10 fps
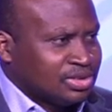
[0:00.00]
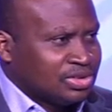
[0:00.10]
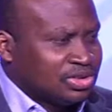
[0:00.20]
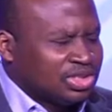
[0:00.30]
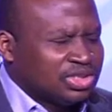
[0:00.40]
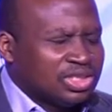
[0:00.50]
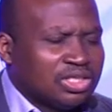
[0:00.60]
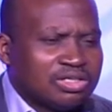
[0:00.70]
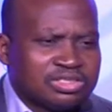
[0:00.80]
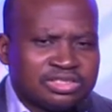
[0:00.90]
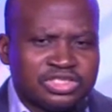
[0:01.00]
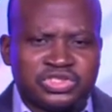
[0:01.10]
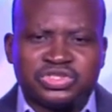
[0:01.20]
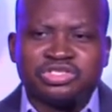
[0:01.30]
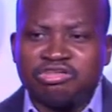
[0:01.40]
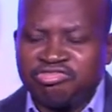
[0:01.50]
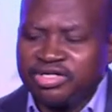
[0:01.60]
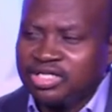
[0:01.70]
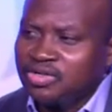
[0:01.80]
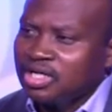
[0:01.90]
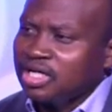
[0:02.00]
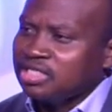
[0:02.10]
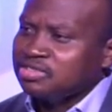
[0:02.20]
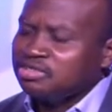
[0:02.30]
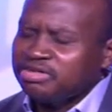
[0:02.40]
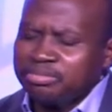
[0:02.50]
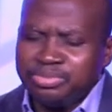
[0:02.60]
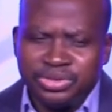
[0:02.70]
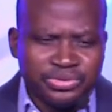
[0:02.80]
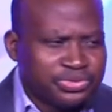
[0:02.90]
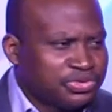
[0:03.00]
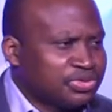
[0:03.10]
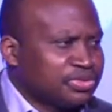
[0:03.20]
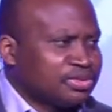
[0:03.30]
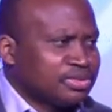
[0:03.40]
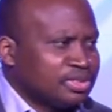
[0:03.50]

She's suffered all kinds of abuse,